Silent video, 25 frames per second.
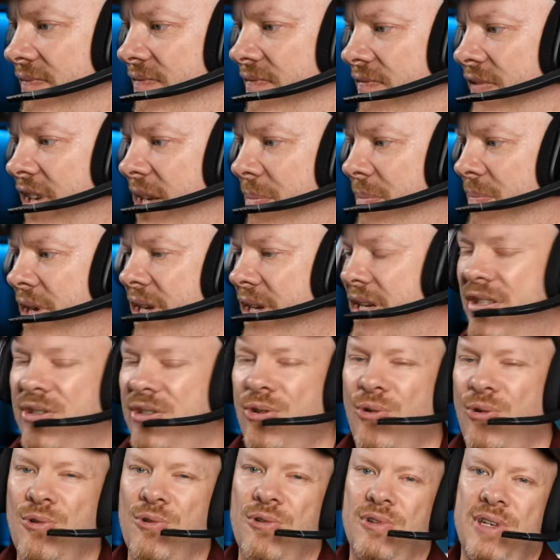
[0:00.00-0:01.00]
Phidippus
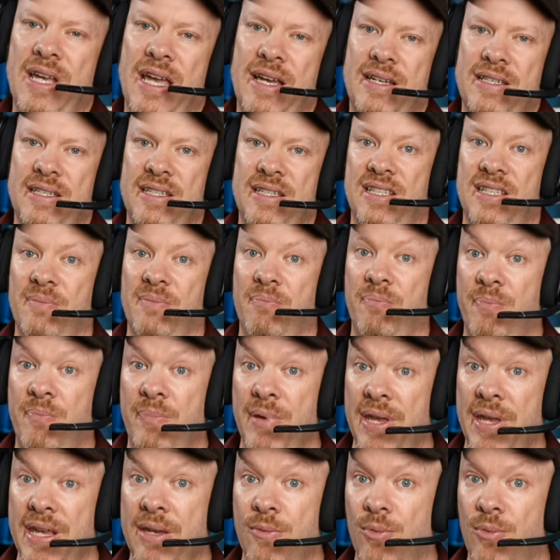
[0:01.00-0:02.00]
audax is the
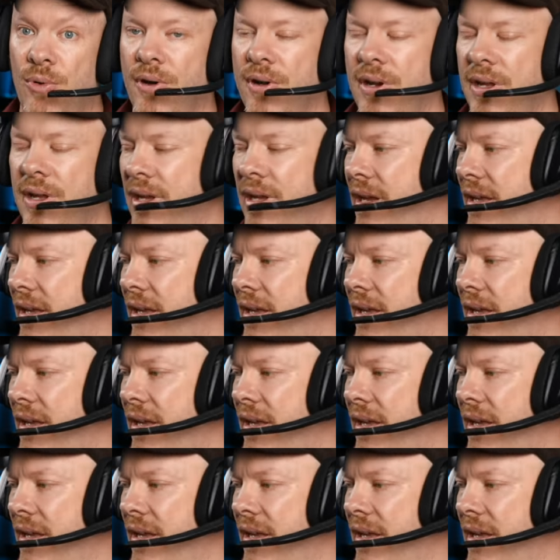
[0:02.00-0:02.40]
big one.